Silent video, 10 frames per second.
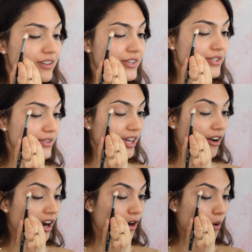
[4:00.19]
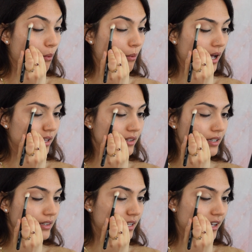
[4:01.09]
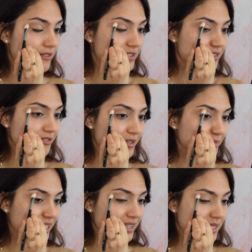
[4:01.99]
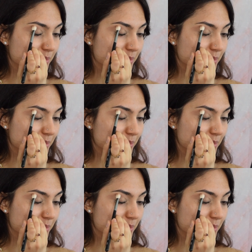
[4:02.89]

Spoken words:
So they are well loved for me in this